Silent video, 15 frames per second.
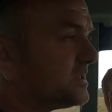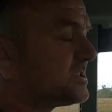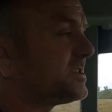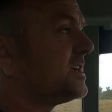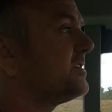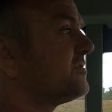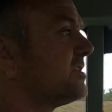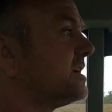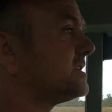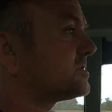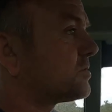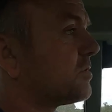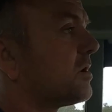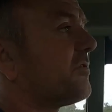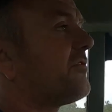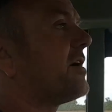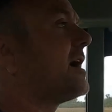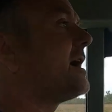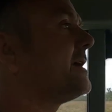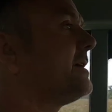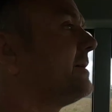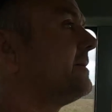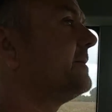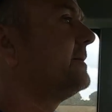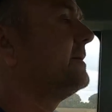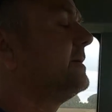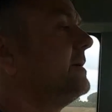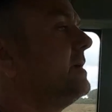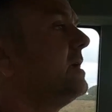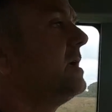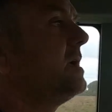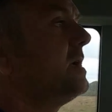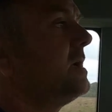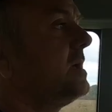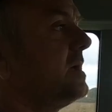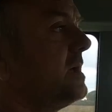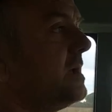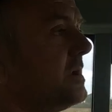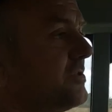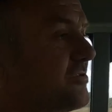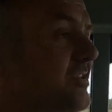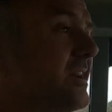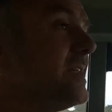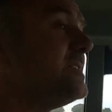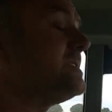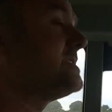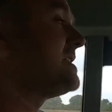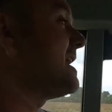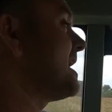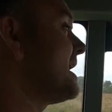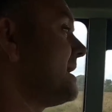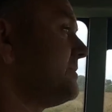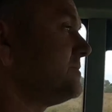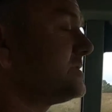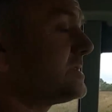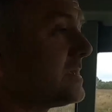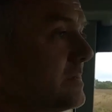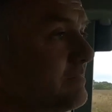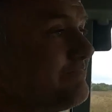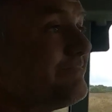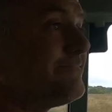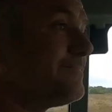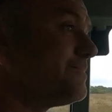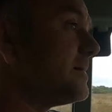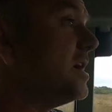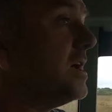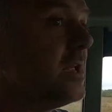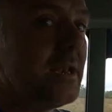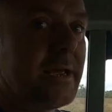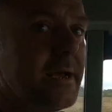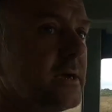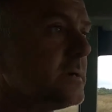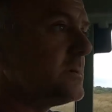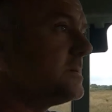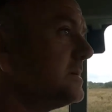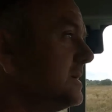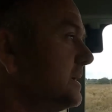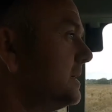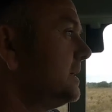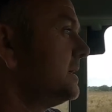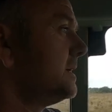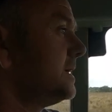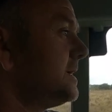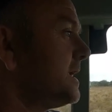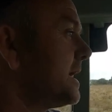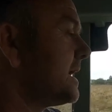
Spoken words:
Seed rates are off high, drilling times earlier, and